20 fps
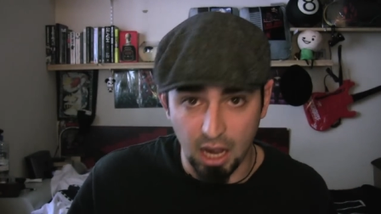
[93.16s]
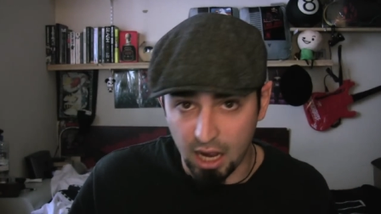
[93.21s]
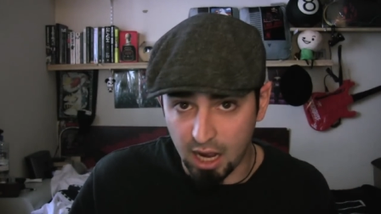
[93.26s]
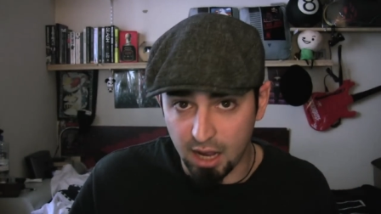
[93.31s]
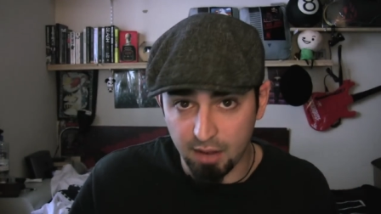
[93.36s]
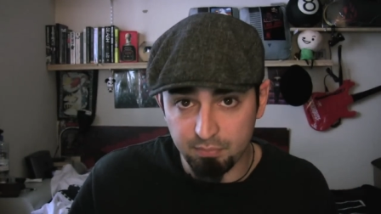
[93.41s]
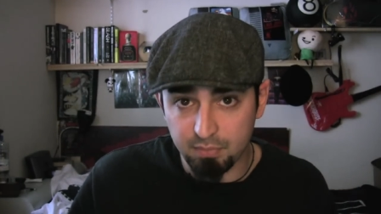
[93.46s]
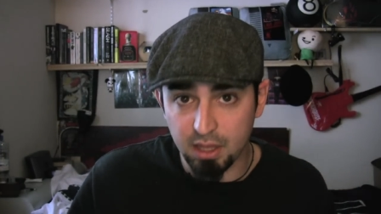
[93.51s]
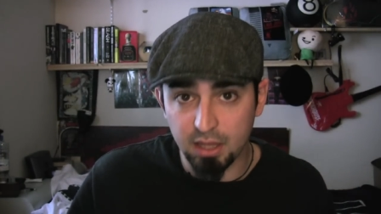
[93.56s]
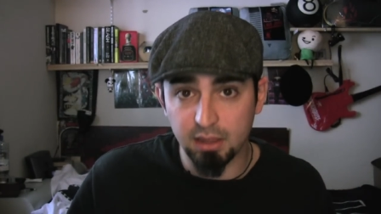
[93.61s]

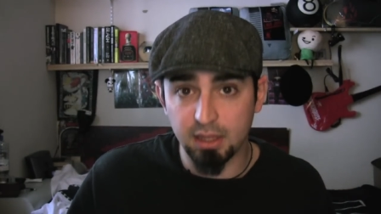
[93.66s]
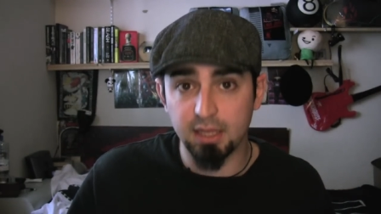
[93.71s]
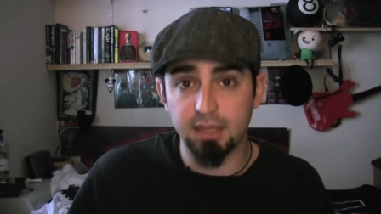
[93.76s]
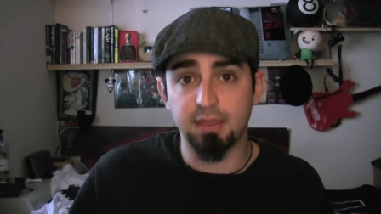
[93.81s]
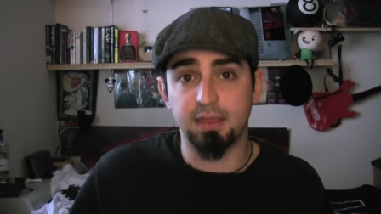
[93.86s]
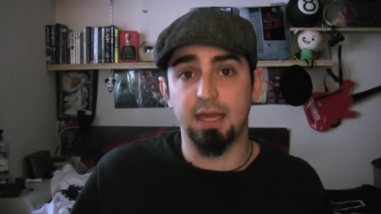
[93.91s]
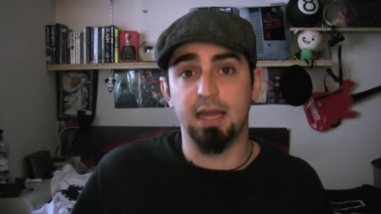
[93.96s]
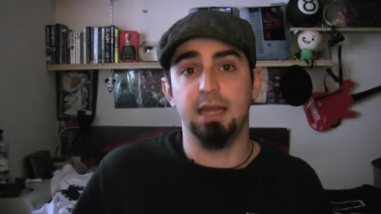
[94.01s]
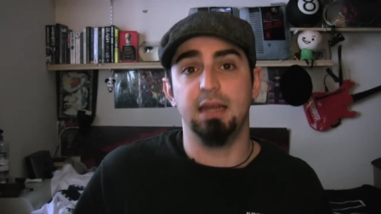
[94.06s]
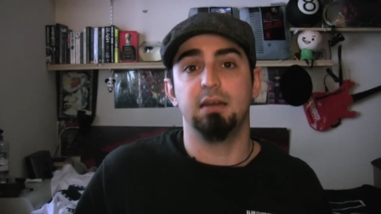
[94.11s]
I'm not like
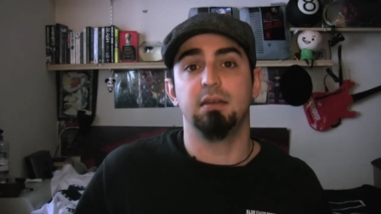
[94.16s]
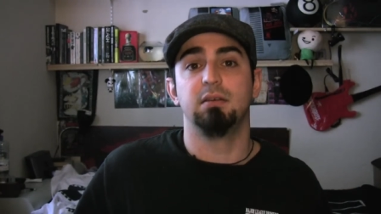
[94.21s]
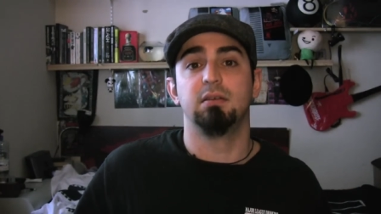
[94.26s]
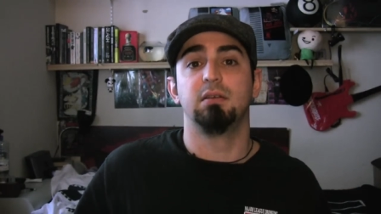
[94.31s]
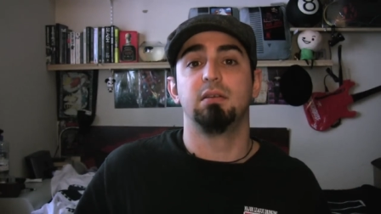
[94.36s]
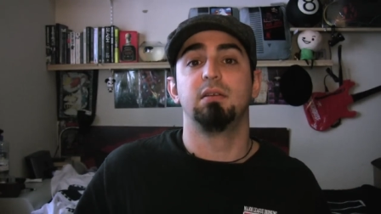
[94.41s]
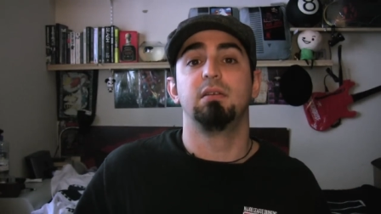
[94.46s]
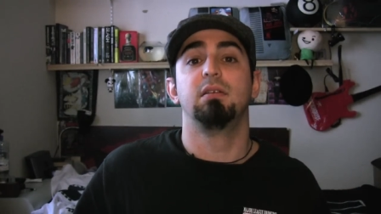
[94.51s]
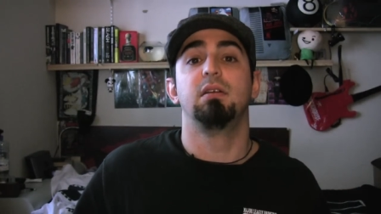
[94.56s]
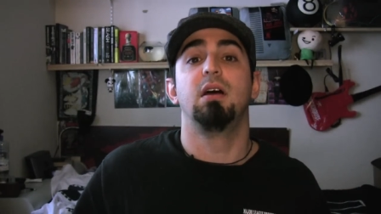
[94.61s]
that.
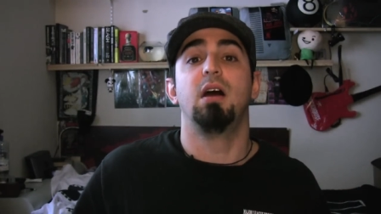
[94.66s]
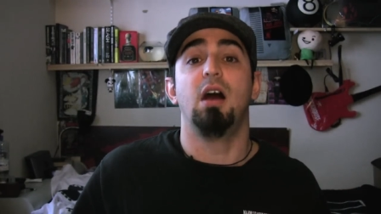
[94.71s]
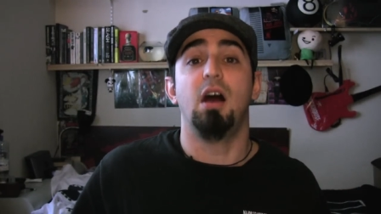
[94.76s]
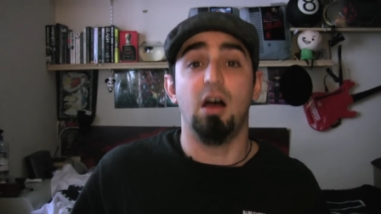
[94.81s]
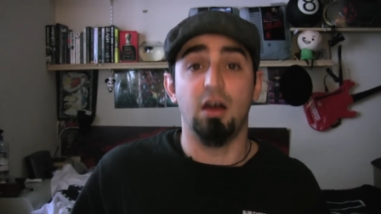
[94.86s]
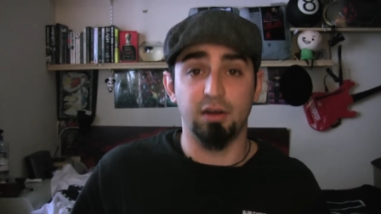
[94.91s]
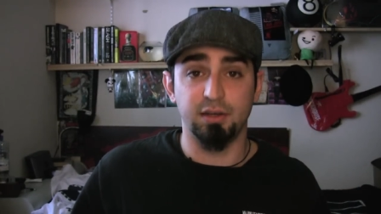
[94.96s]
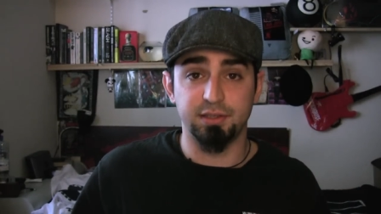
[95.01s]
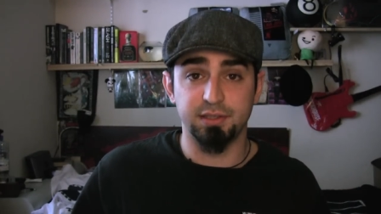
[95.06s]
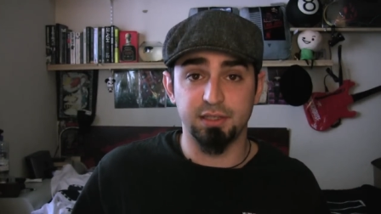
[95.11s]

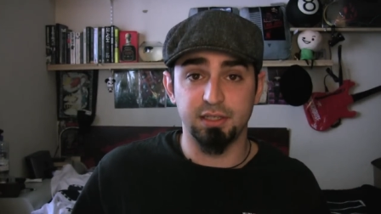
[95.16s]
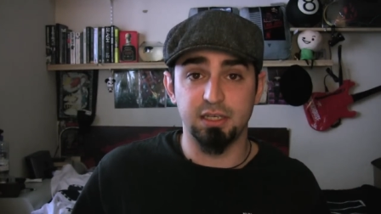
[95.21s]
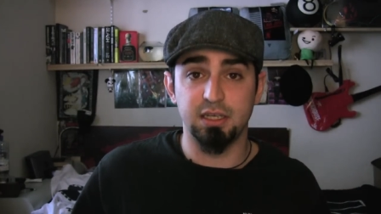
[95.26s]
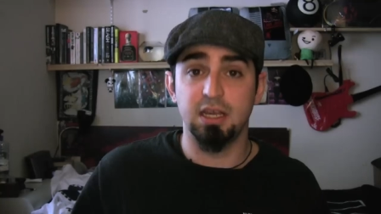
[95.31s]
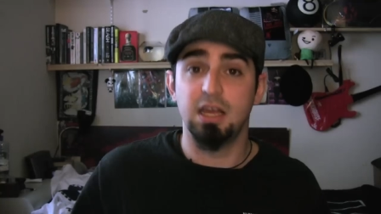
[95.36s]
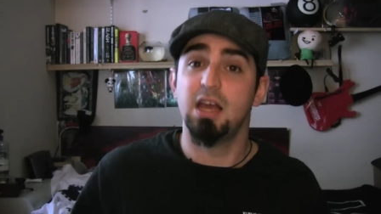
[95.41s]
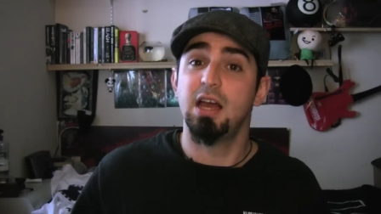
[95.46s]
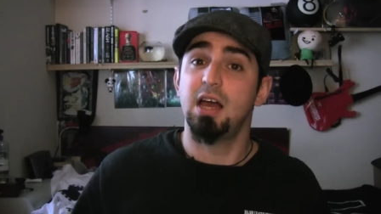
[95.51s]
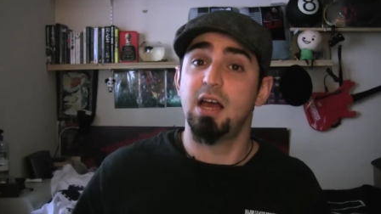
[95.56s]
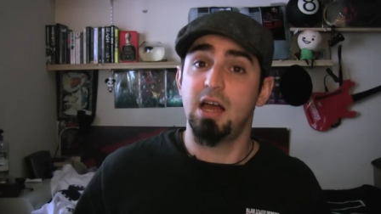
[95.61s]
Honestly,
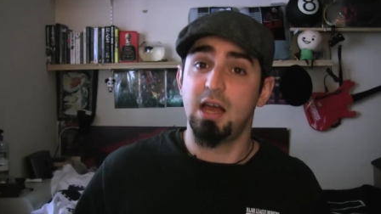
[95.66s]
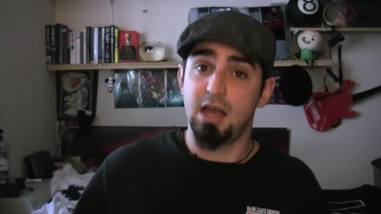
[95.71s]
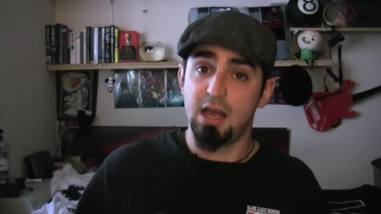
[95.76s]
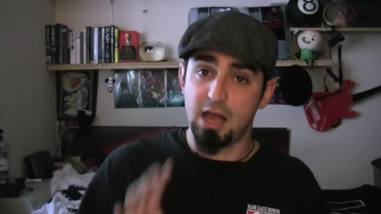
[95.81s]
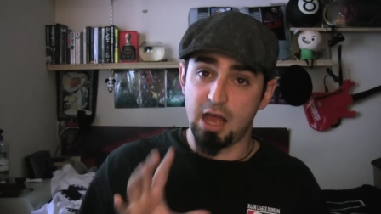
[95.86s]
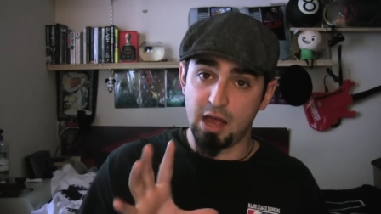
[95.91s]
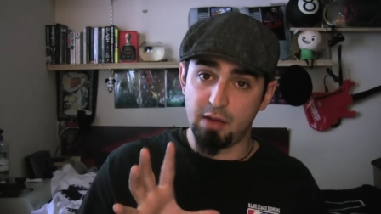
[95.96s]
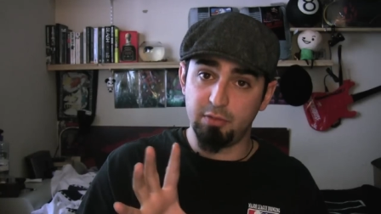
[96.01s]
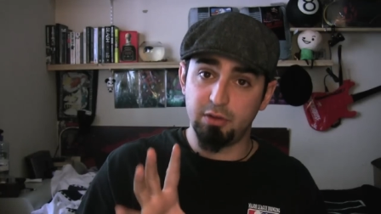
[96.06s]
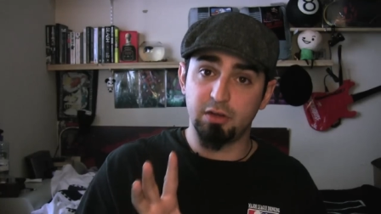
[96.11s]

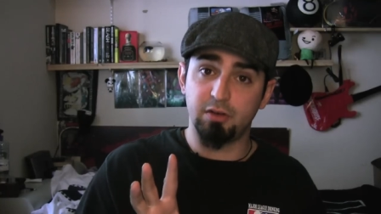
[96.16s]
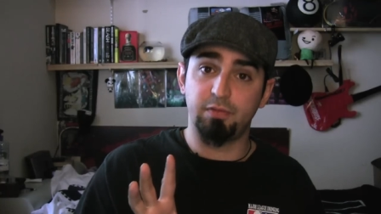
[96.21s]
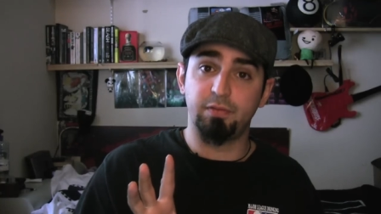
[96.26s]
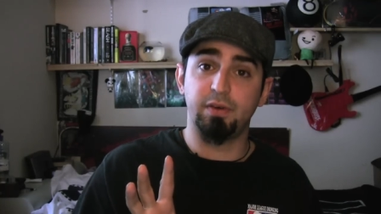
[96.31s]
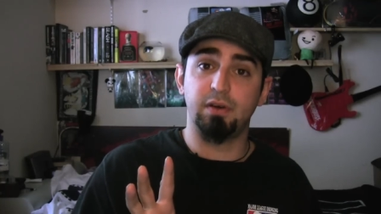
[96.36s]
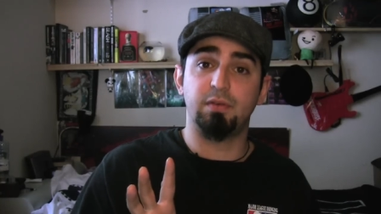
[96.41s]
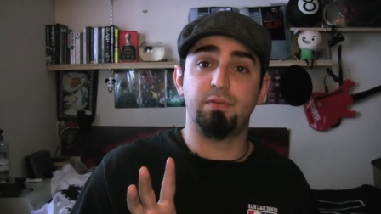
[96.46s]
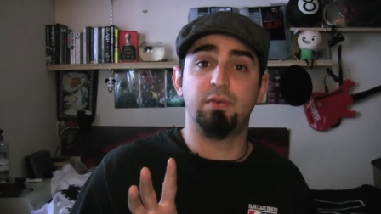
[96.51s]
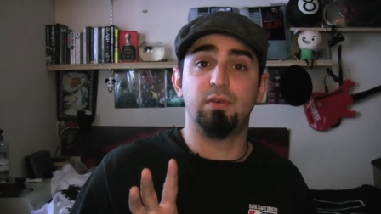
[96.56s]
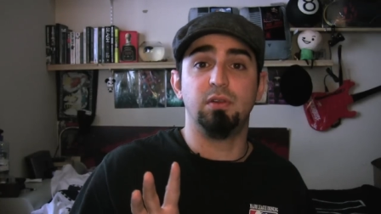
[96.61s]
I'm a little
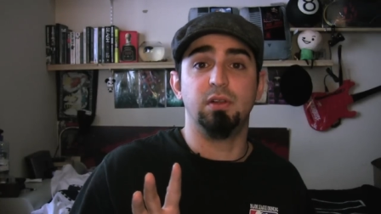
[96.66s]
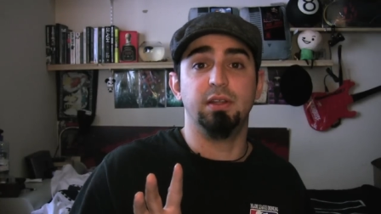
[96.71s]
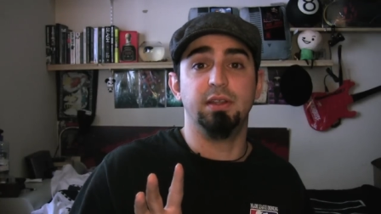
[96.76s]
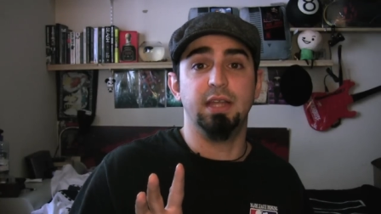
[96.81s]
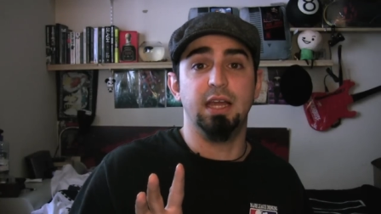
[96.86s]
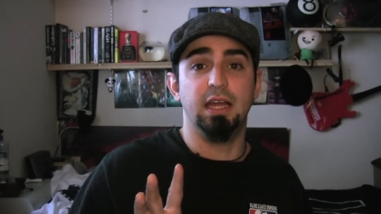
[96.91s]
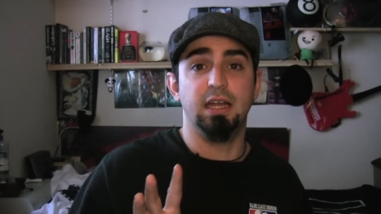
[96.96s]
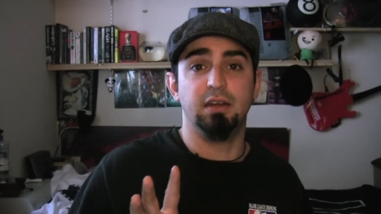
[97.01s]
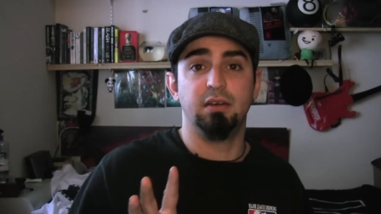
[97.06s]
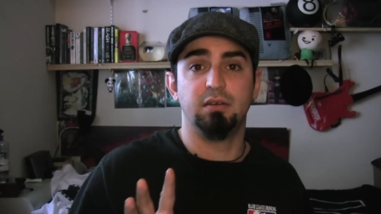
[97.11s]
fearful on
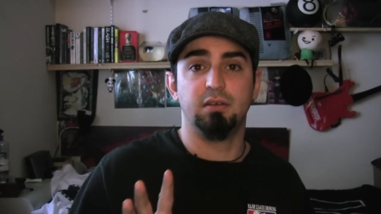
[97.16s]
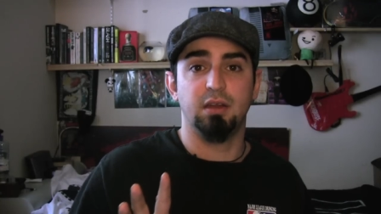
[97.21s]
that.